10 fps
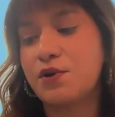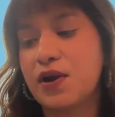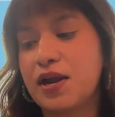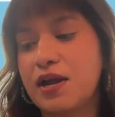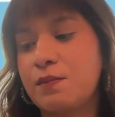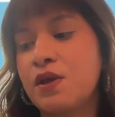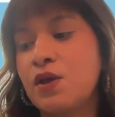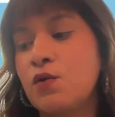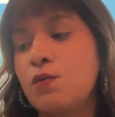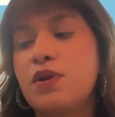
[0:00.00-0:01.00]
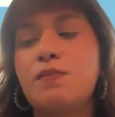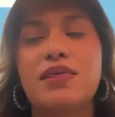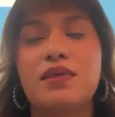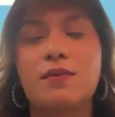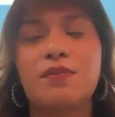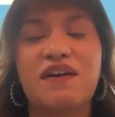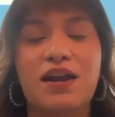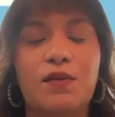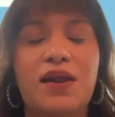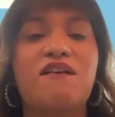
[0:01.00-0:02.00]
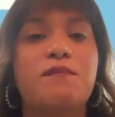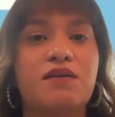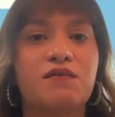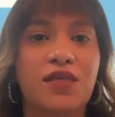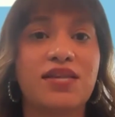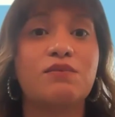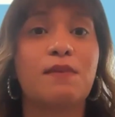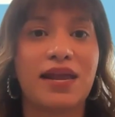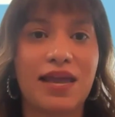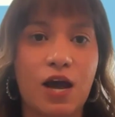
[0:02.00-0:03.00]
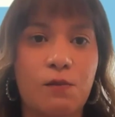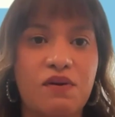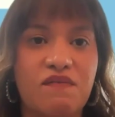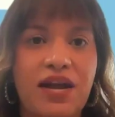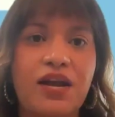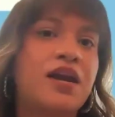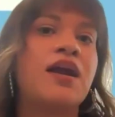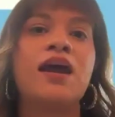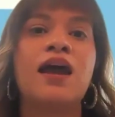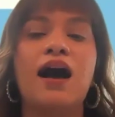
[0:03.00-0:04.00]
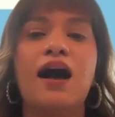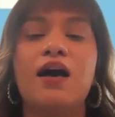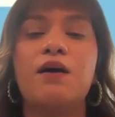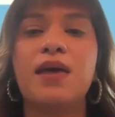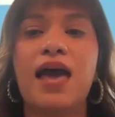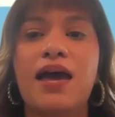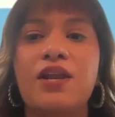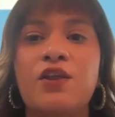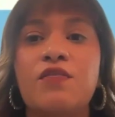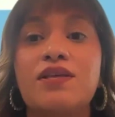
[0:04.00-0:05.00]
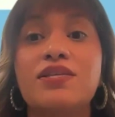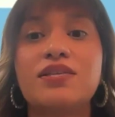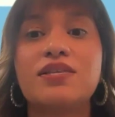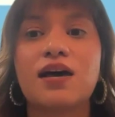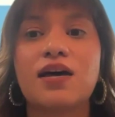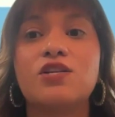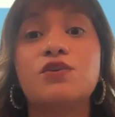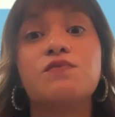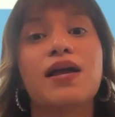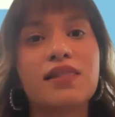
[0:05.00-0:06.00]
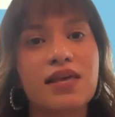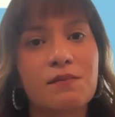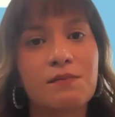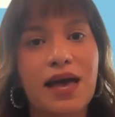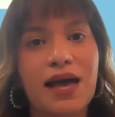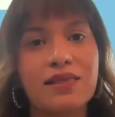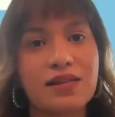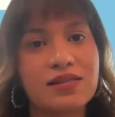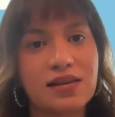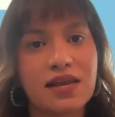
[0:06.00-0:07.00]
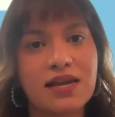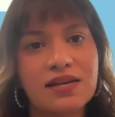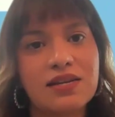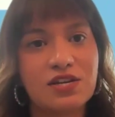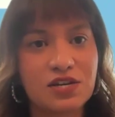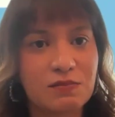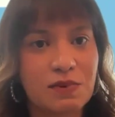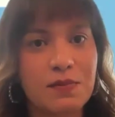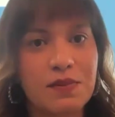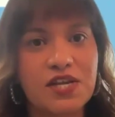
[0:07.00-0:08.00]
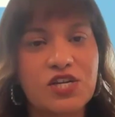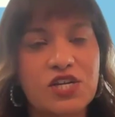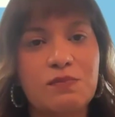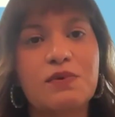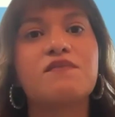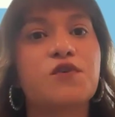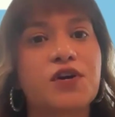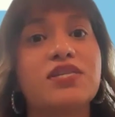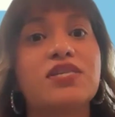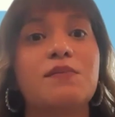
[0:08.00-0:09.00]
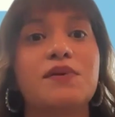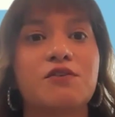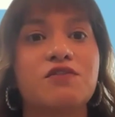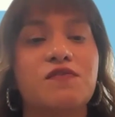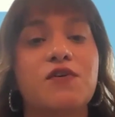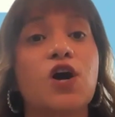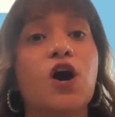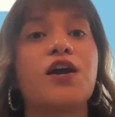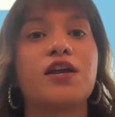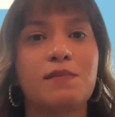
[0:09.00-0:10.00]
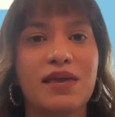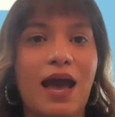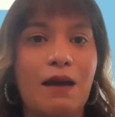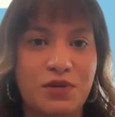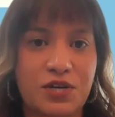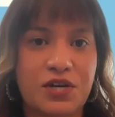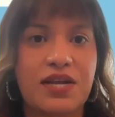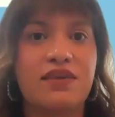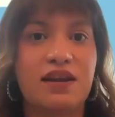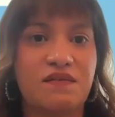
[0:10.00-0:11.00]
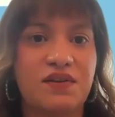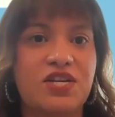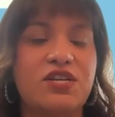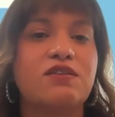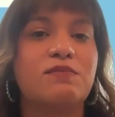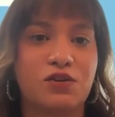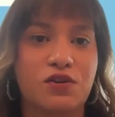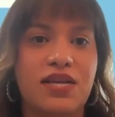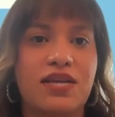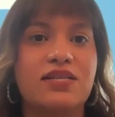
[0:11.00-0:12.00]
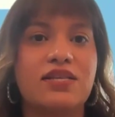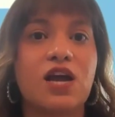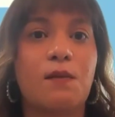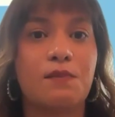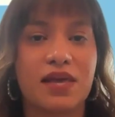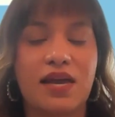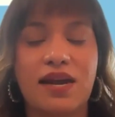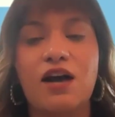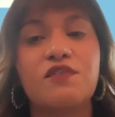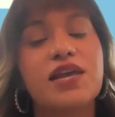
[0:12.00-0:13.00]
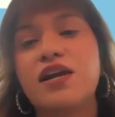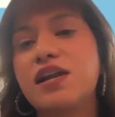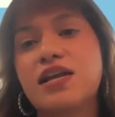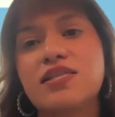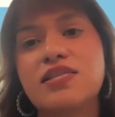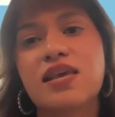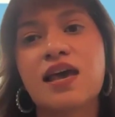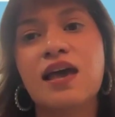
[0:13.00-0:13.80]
program would be the provider would have to be enrolled as a Medi-Cal provider. And this does not directly impact the Latino and Indigenous population, but of course, some of those folks are going to be captured in the definition of special needs and complicated healthcare needs.